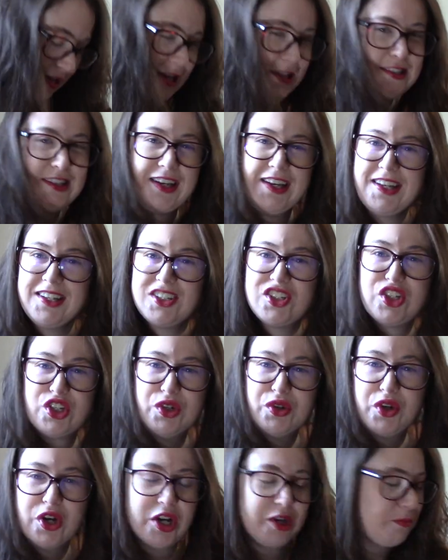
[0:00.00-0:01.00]
I did get
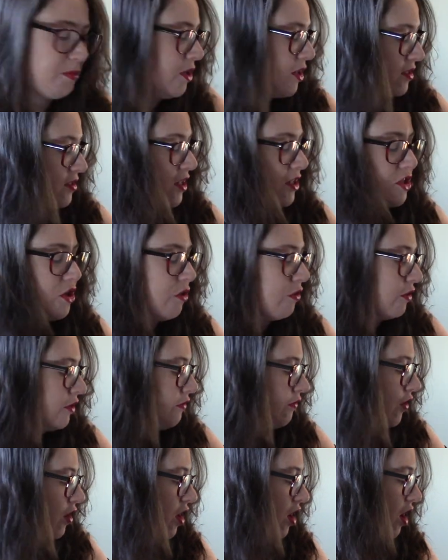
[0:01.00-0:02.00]
two cookbooks. I totally
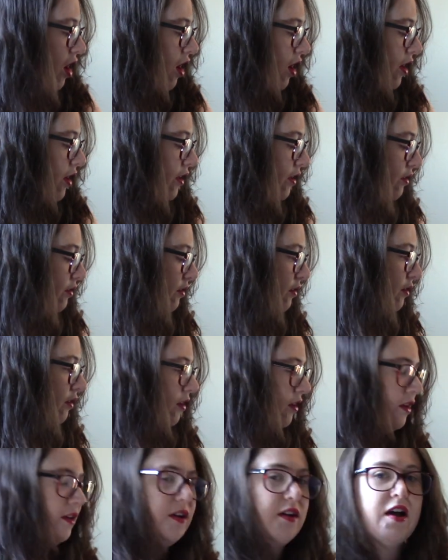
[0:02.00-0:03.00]
forgot.
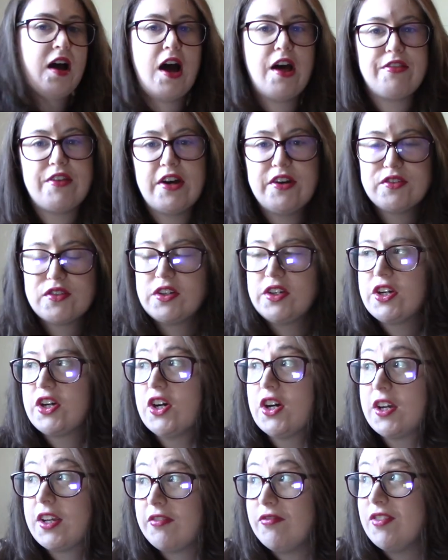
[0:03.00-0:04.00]
I thought I was going to
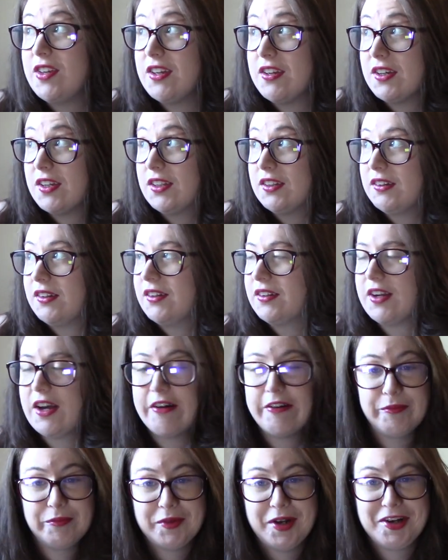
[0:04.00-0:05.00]
cook vegan and
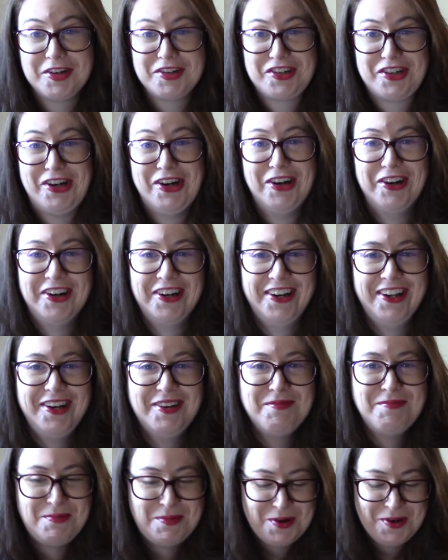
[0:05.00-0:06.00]
now I'm not sure
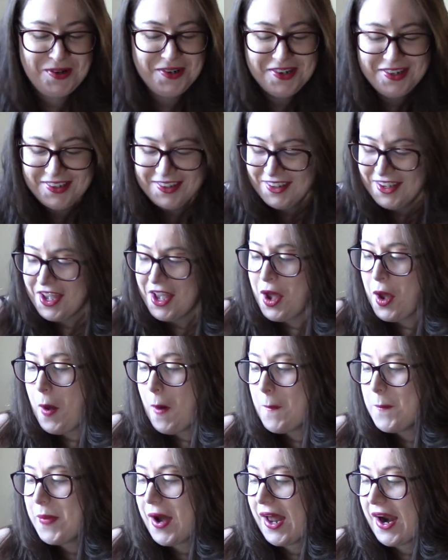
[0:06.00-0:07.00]
anymore.
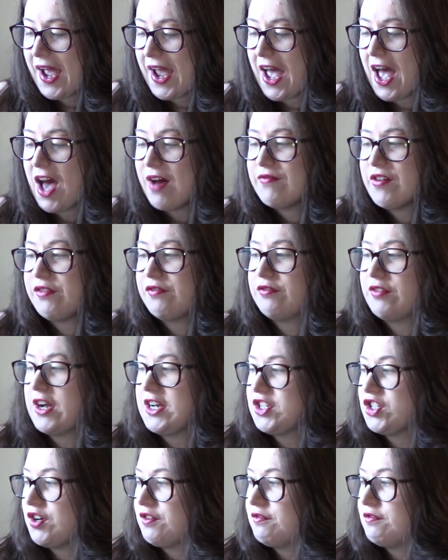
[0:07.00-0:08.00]
But I have
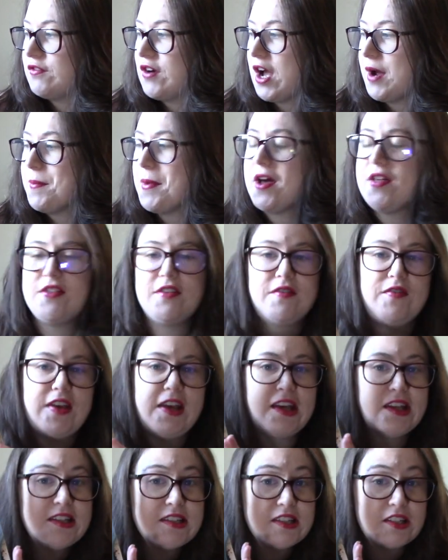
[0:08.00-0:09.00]
Fresh from the
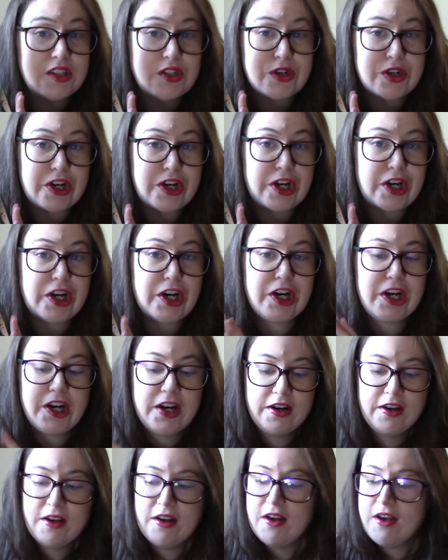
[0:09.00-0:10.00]
Vegan Slow Cooker.